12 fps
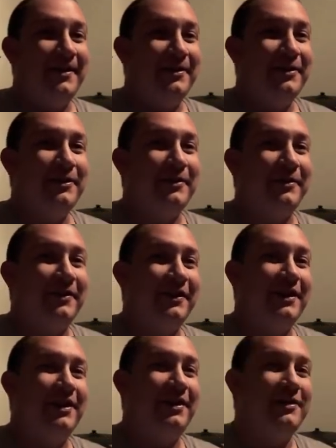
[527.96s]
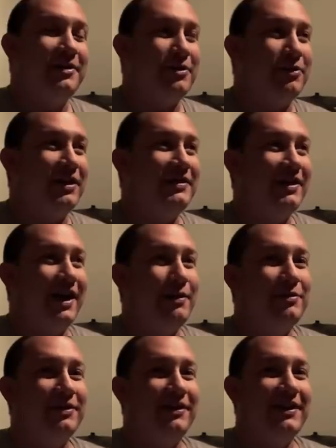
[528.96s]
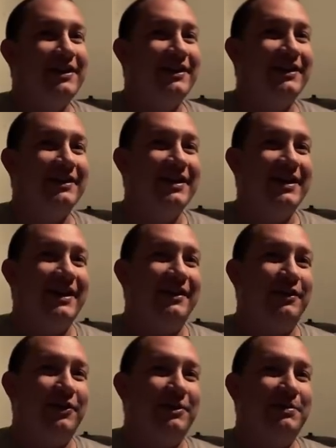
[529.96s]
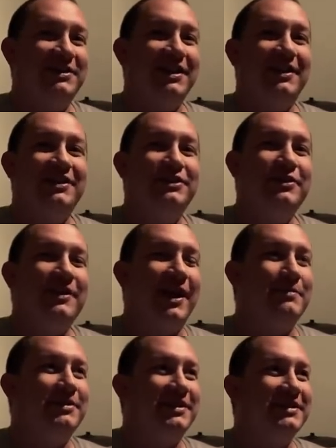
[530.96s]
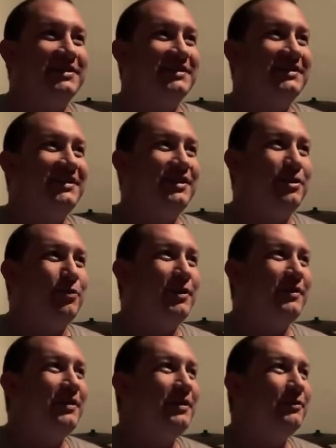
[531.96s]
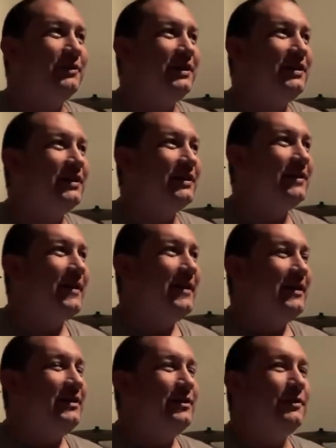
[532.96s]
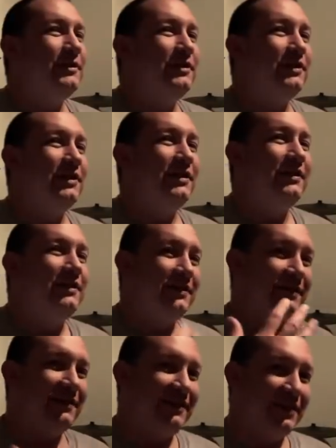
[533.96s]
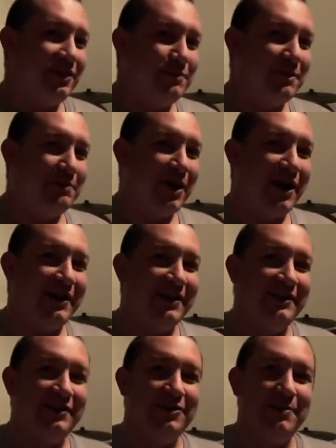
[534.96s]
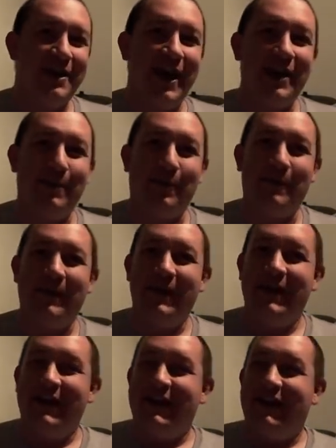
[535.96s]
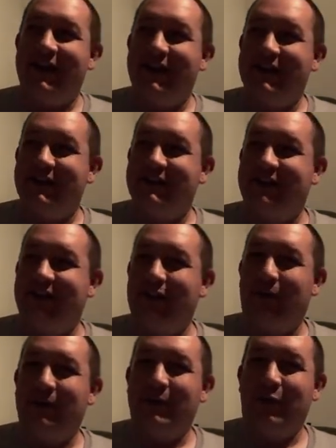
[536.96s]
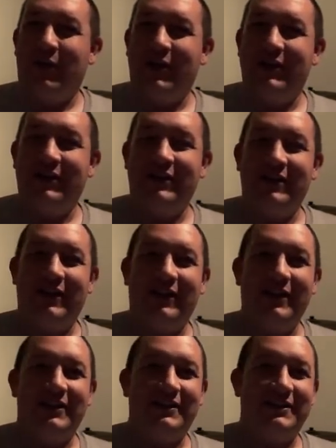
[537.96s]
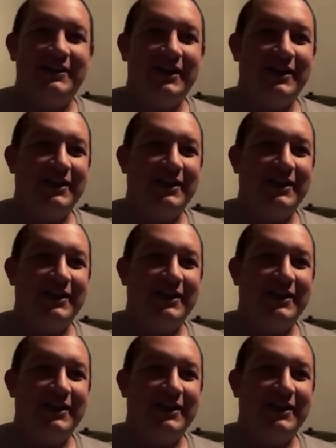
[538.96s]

Earth? I would think that there could be something to that, because we're the only the human body, the human animal, is the only one that